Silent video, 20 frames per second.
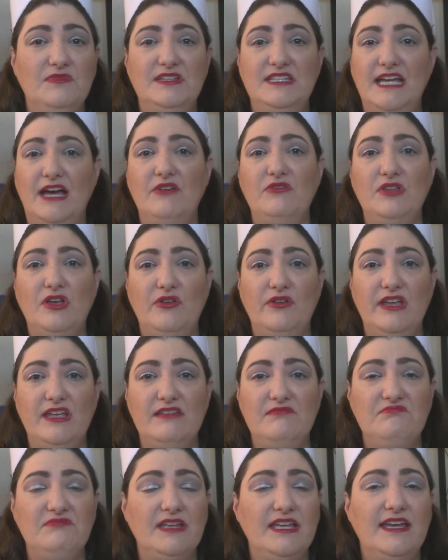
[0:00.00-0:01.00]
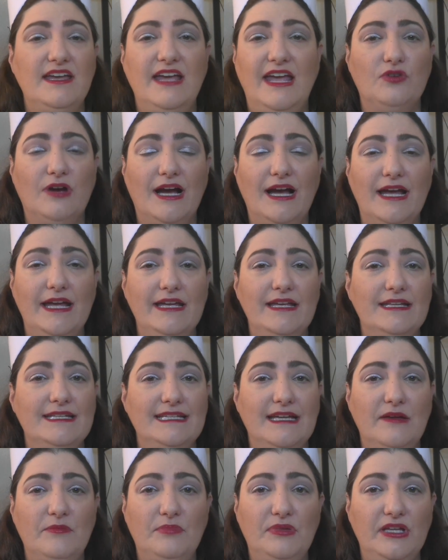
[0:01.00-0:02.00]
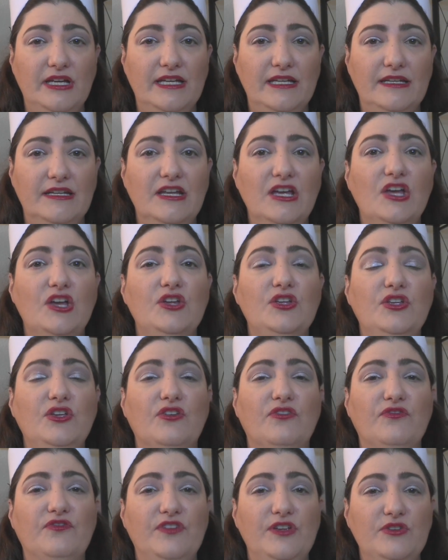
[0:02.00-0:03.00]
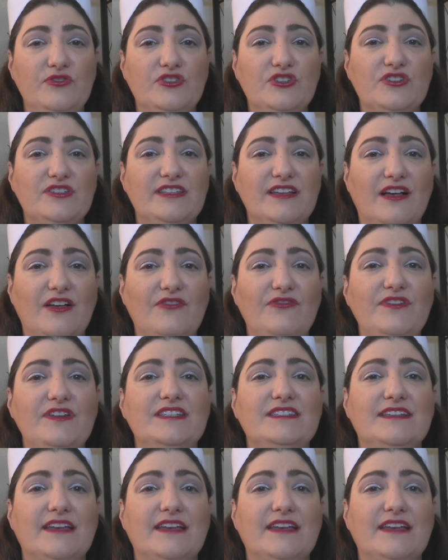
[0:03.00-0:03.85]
download it, try a template. Your future self is